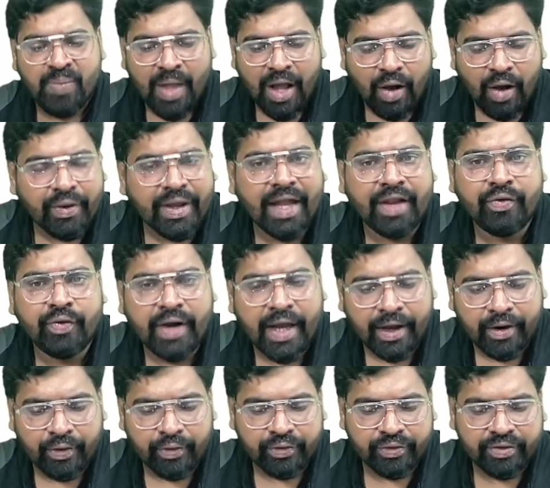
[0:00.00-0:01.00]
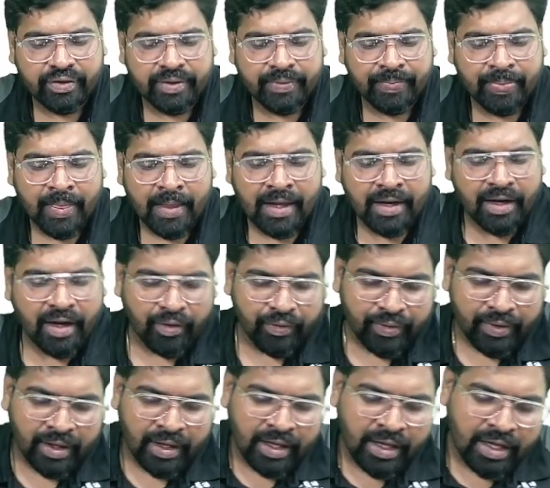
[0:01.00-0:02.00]
How can you diagnose? Now,
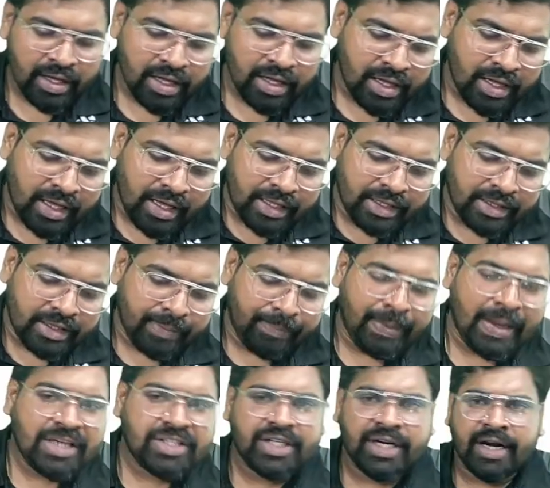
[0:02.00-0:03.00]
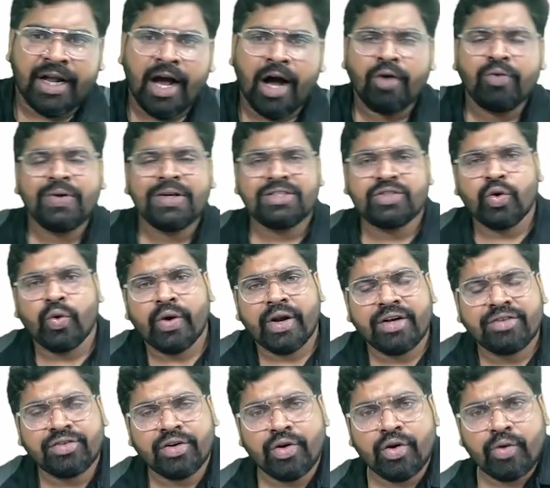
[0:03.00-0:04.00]
the patient, how the
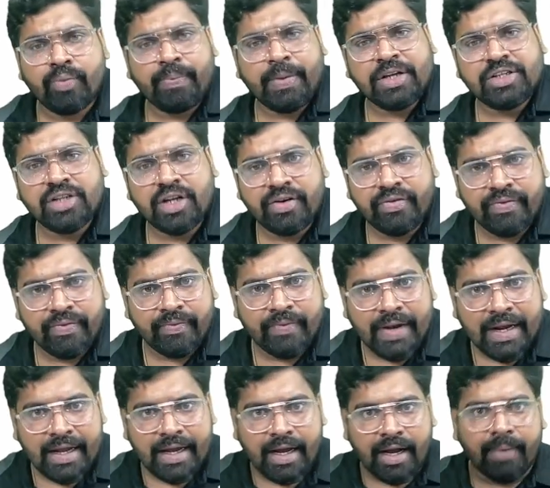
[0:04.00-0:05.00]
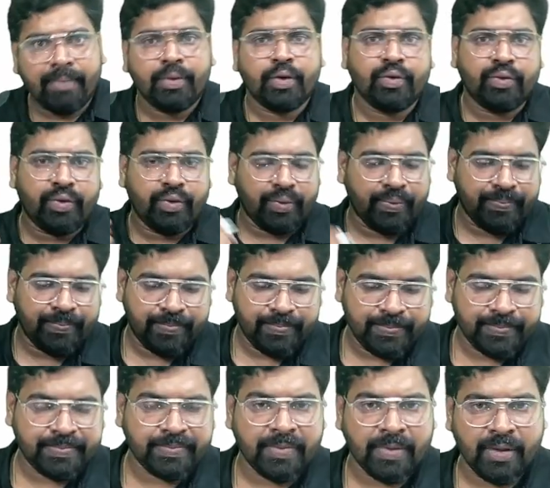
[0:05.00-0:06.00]
Sjogren syndrome patient will come to you?
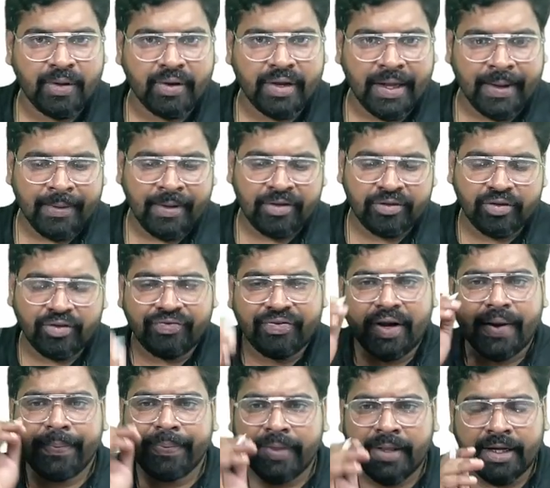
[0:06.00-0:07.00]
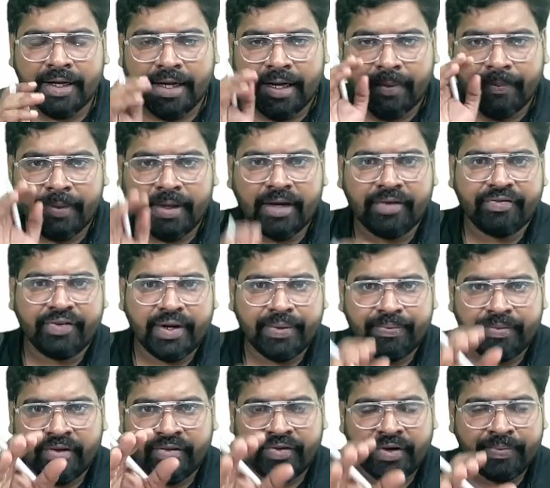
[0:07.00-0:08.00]
Okay, so from the
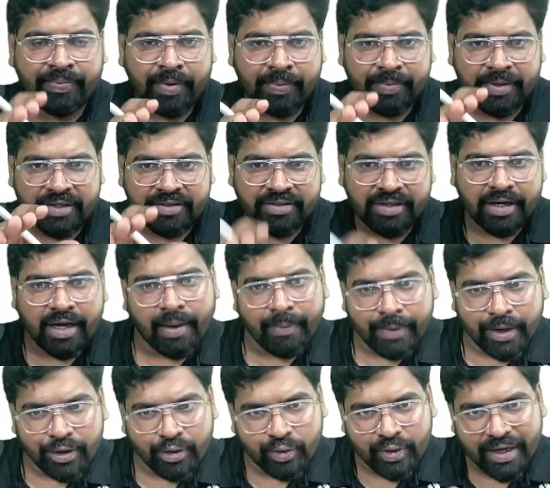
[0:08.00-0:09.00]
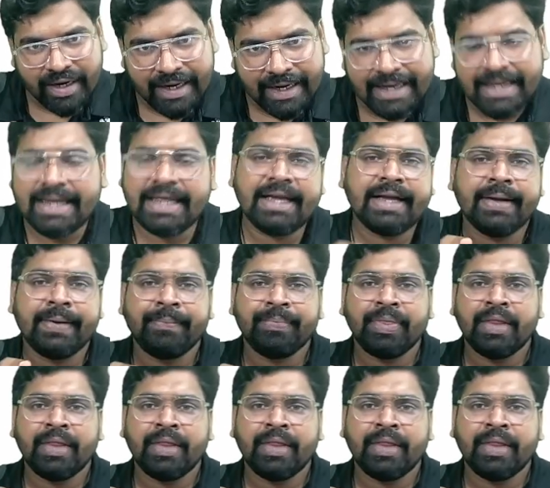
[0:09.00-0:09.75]
person coming to the clinic